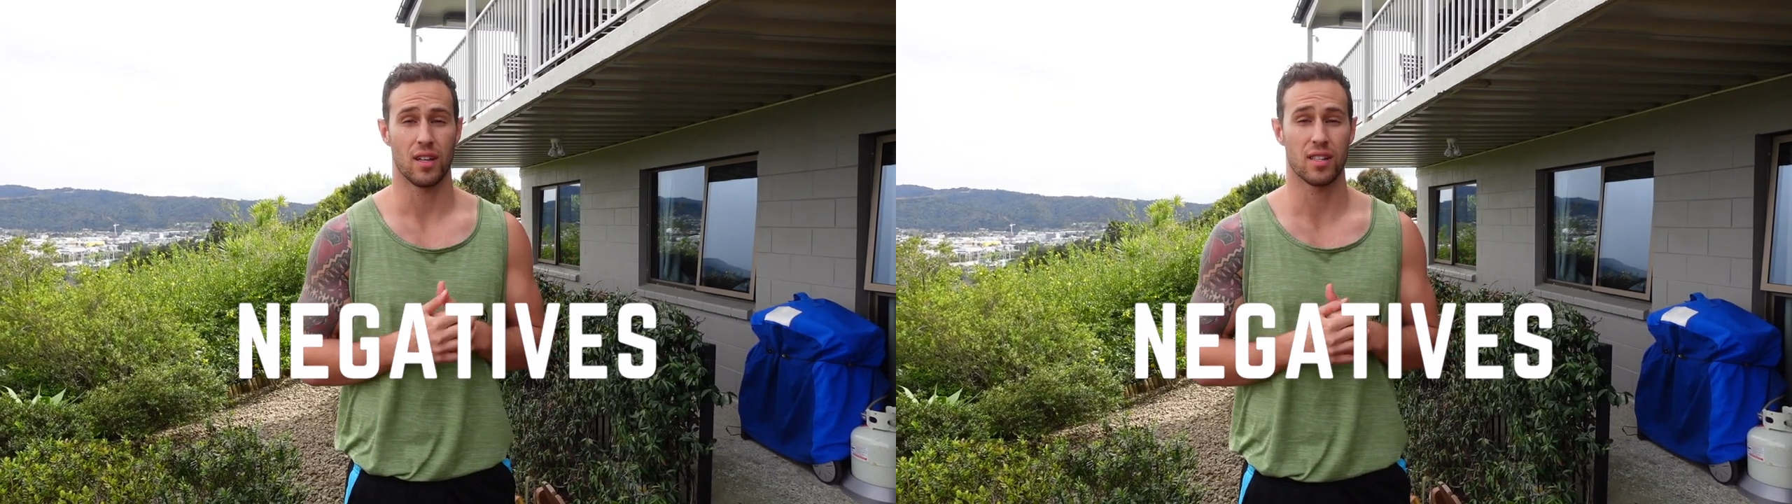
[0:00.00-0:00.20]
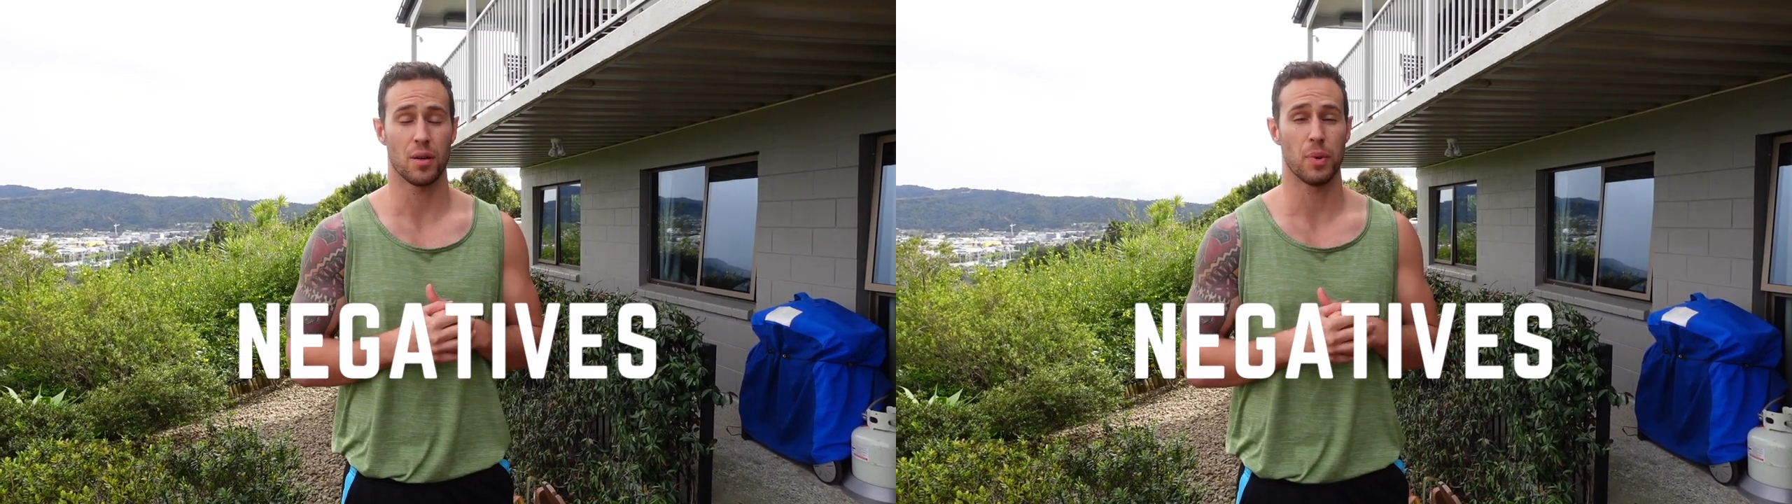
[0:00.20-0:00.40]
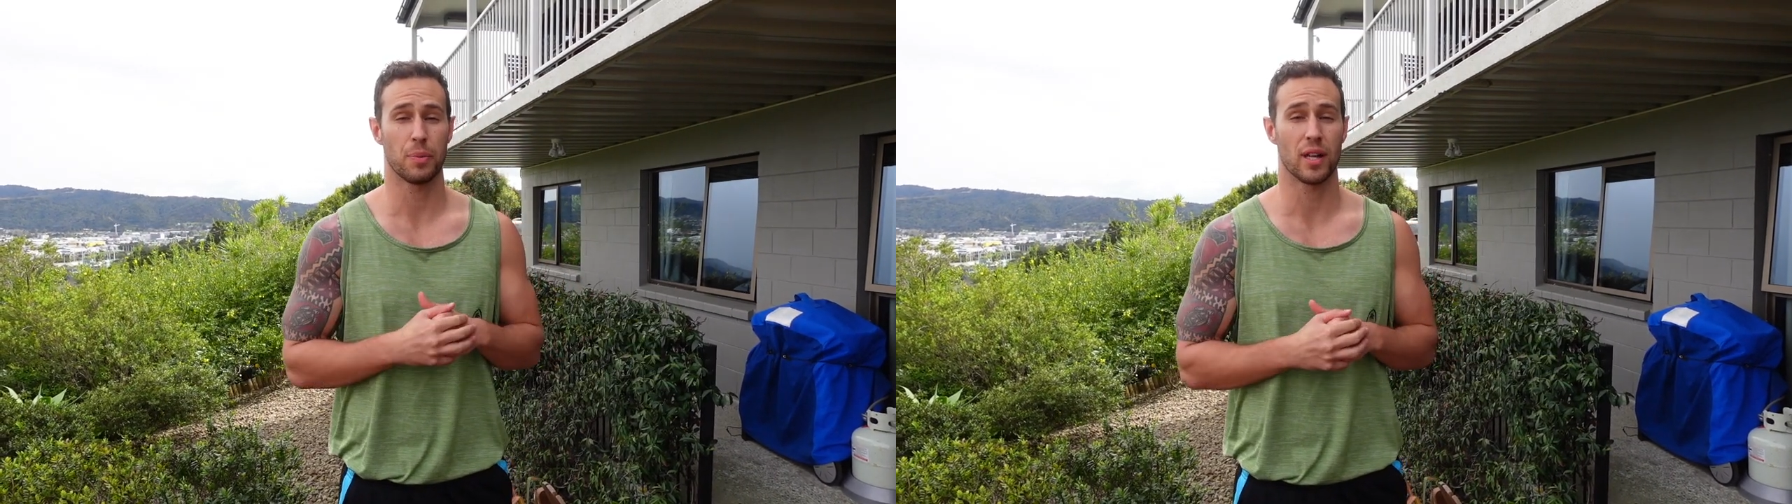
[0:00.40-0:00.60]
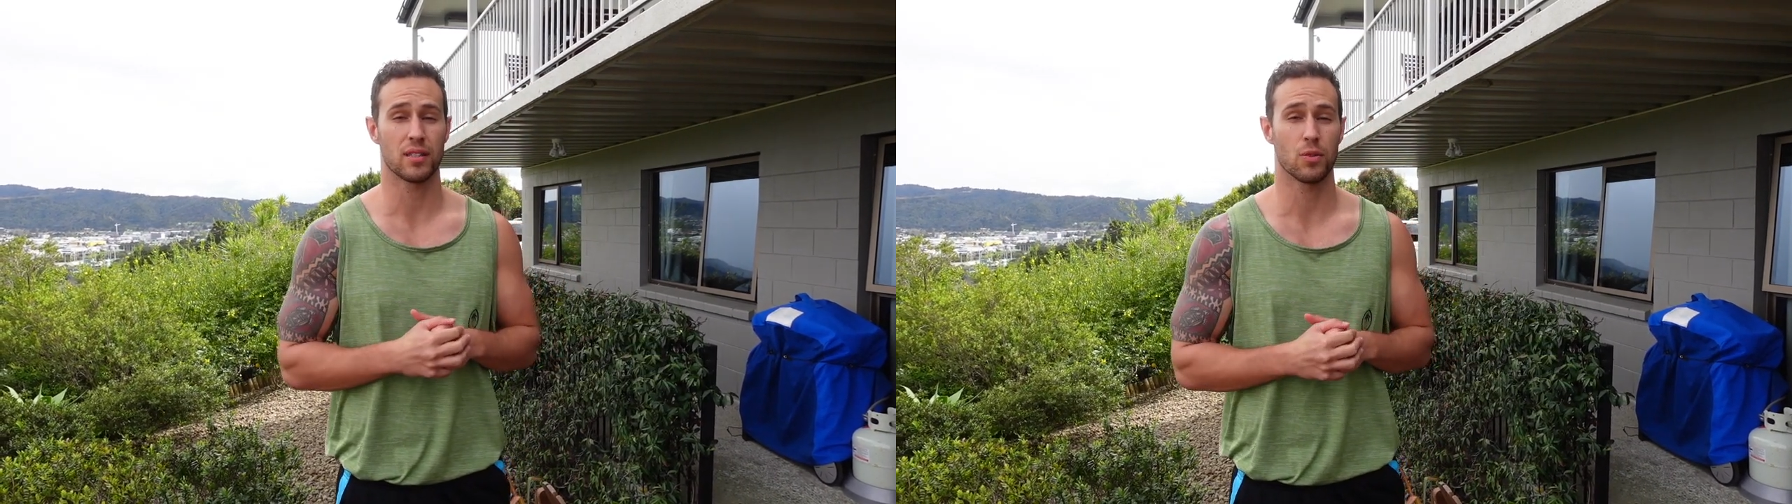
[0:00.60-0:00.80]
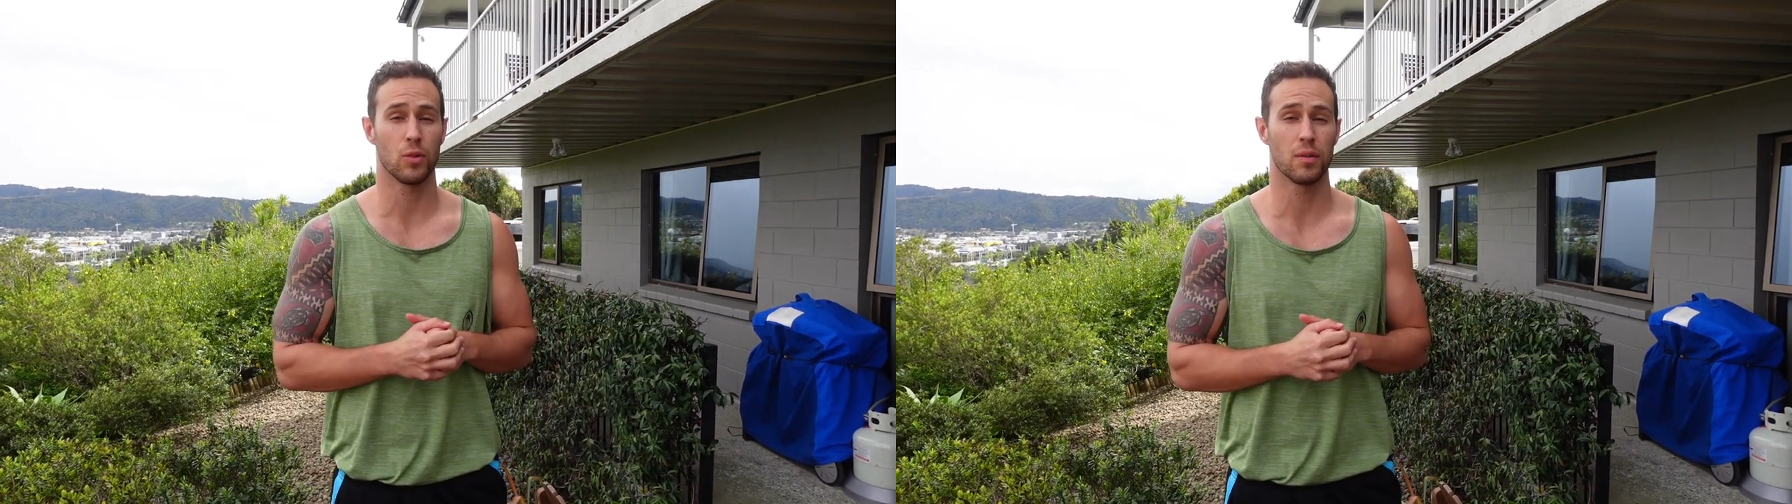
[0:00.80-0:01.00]
as some people like
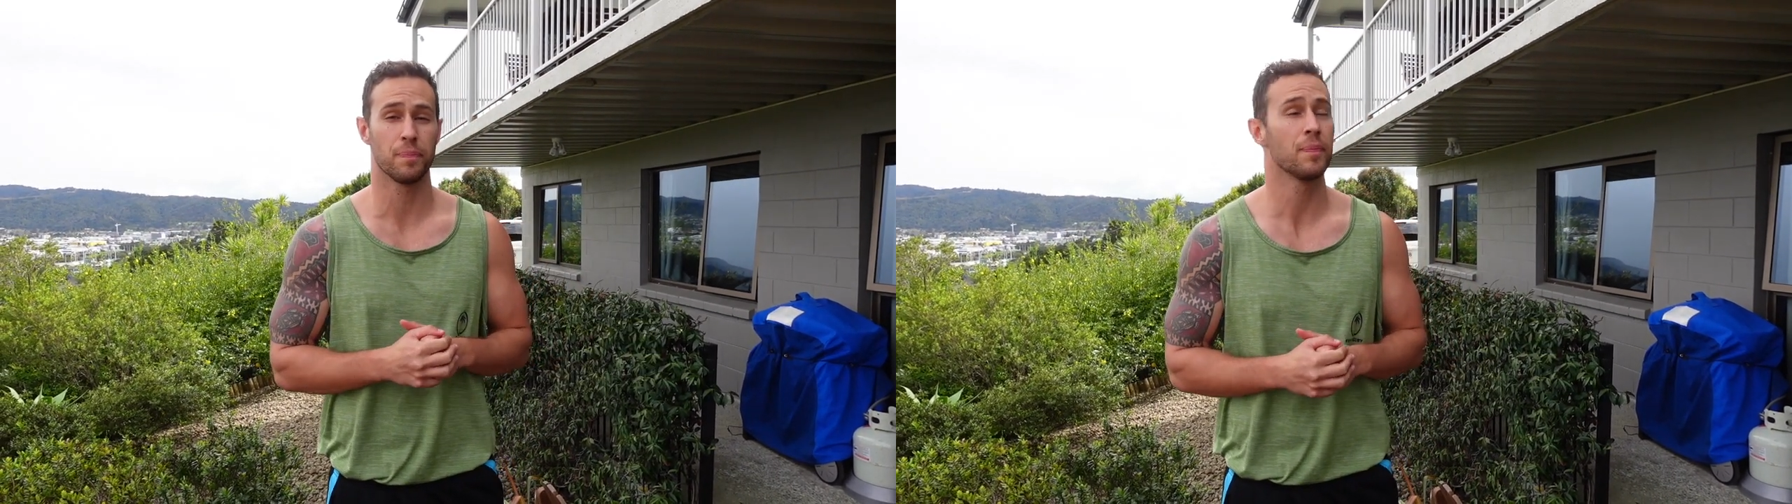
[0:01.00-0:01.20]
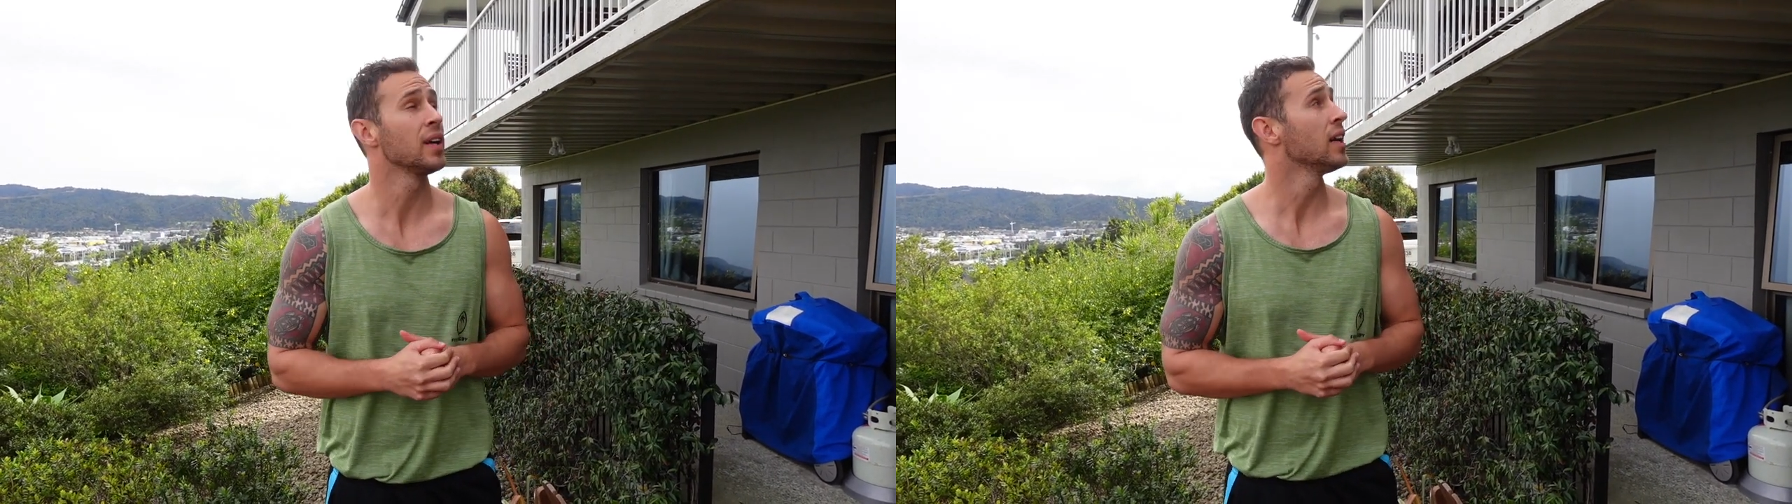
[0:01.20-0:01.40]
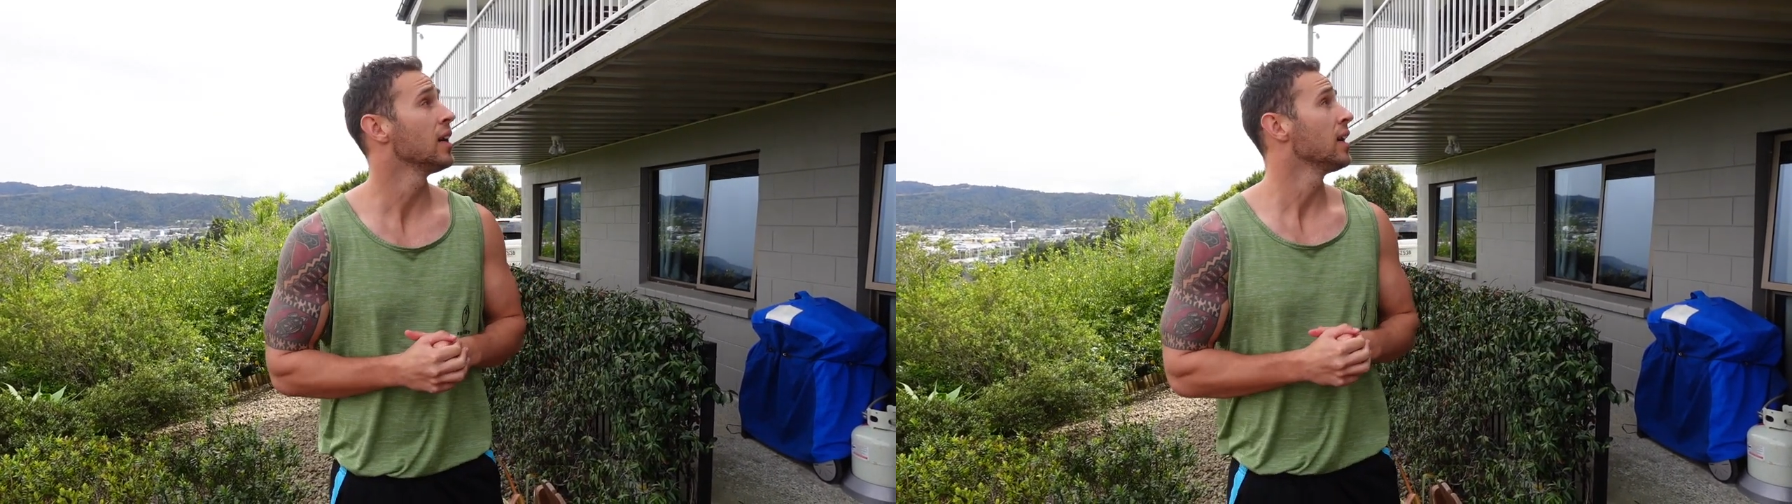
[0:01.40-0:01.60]
to call them.